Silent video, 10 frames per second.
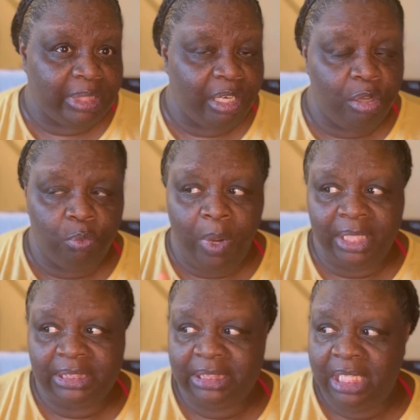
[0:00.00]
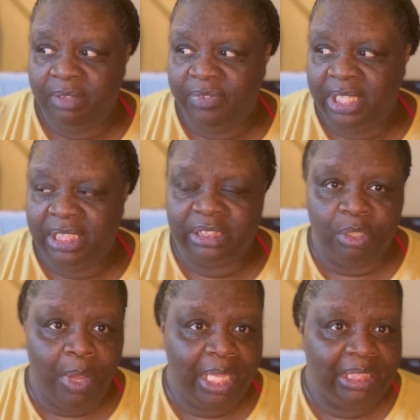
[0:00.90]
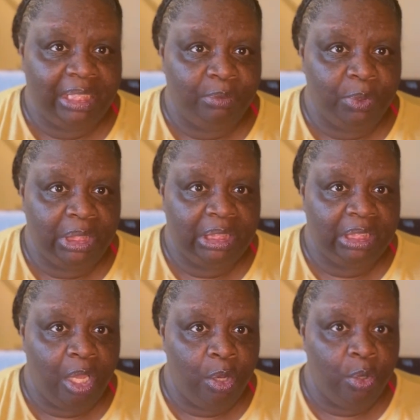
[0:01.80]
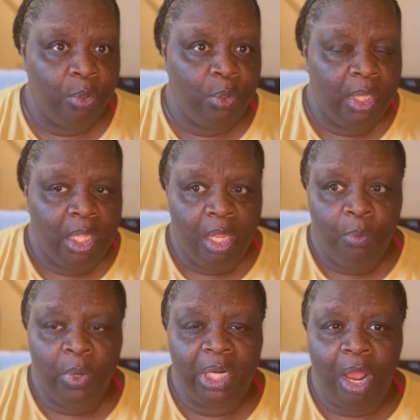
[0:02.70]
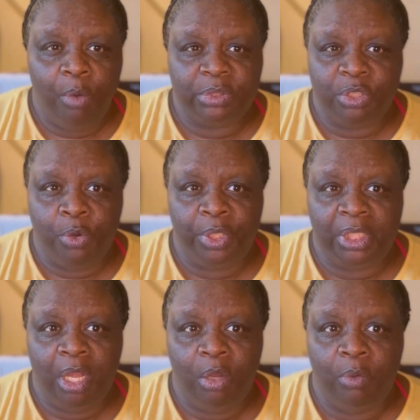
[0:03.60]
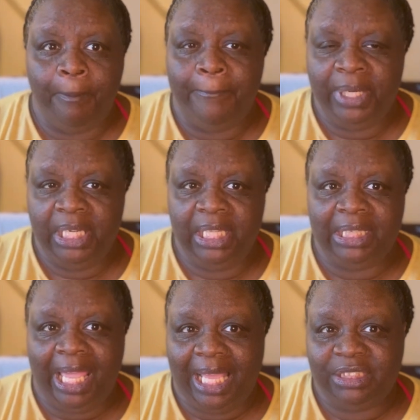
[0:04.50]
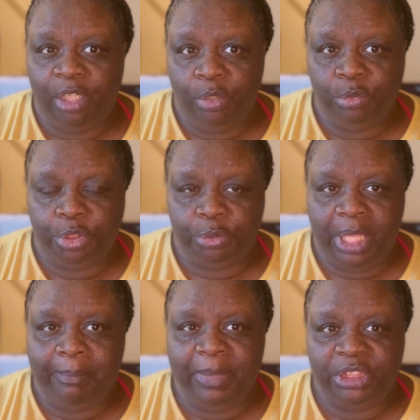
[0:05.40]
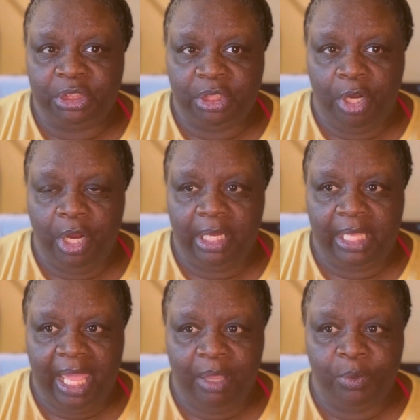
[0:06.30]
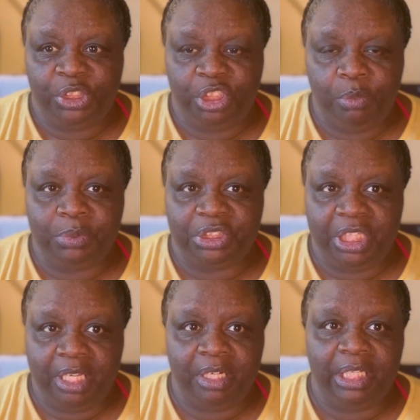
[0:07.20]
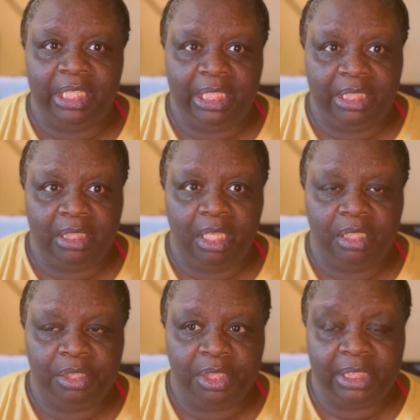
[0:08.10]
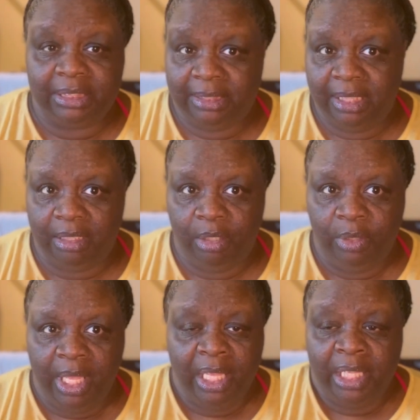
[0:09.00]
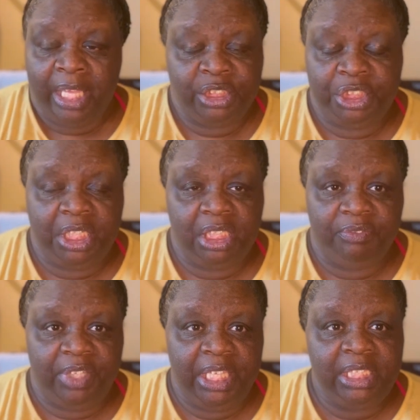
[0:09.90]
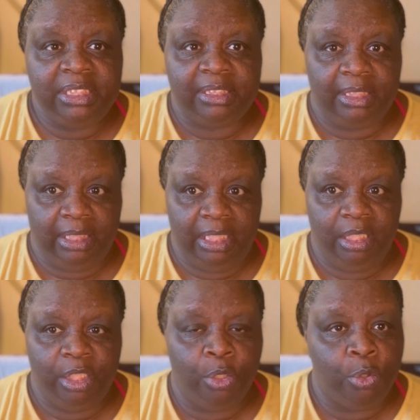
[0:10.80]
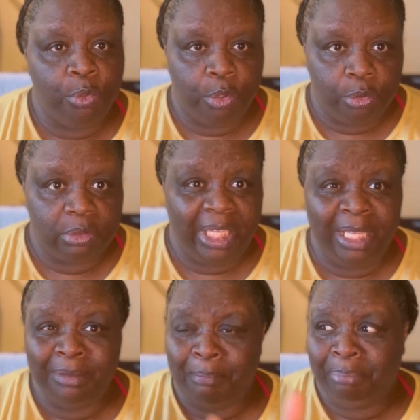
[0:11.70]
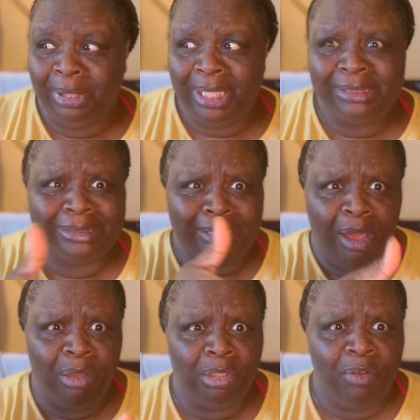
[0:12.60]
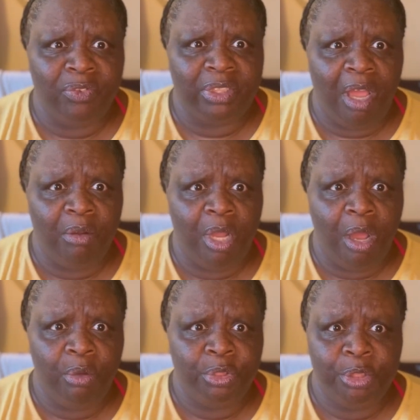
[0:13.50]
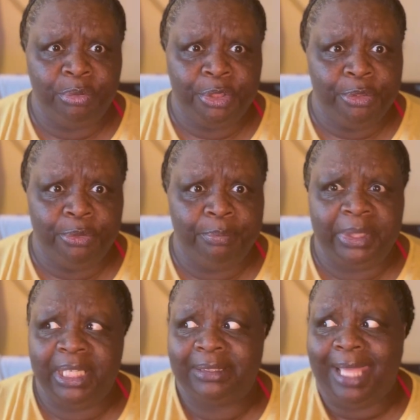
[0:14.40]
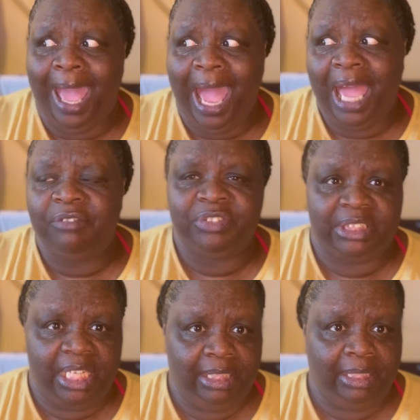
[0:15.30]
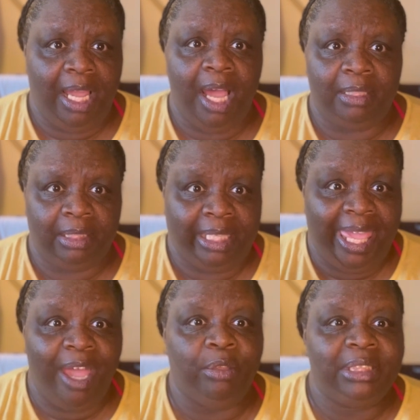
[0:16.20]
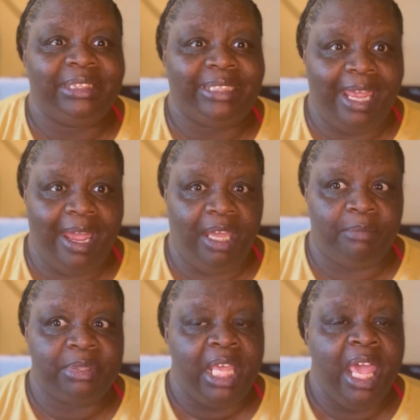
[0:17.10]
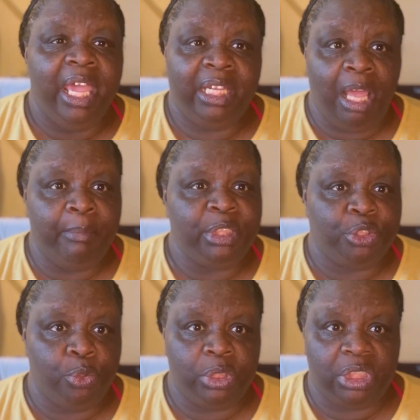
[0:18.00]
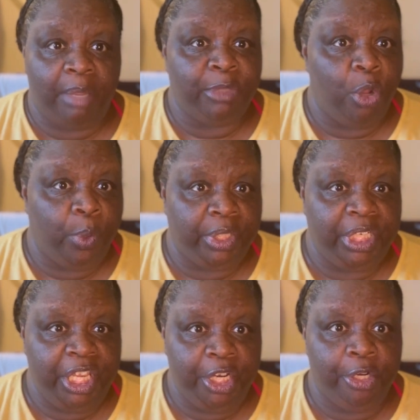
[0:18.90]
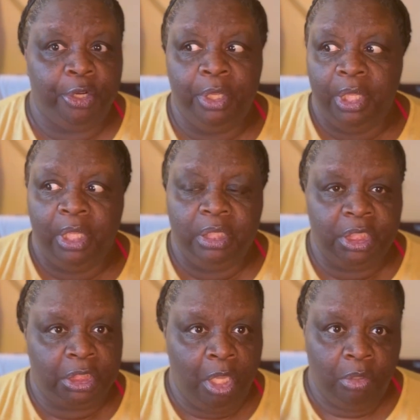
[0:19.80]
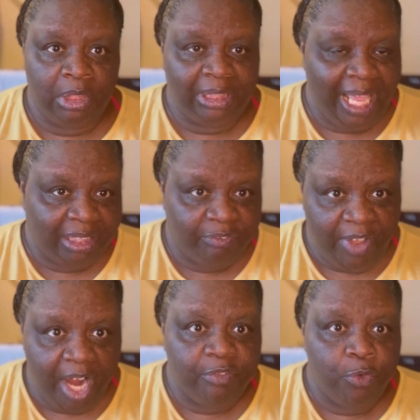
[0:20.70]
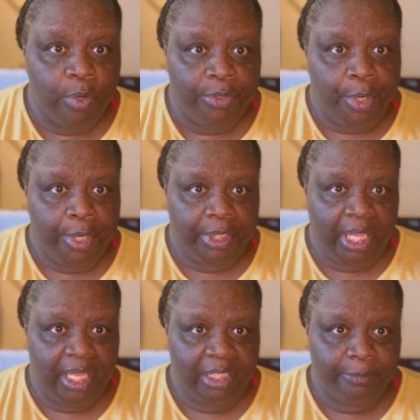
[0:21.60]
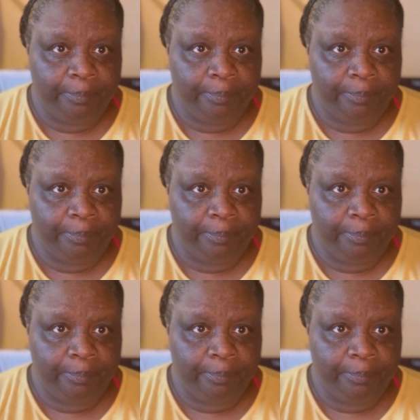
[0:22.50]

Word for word: I don't watch TV, so I didn't really know what all was going on. But like I told you, they mentioned the hurricane when she was there in the casino. And she could have easily Googled. And plus, it's all over doggone YouTube because I've seen it countless times. And I'm in Georgia. I'm nowhere near, you know, the line of fire for the hurricane.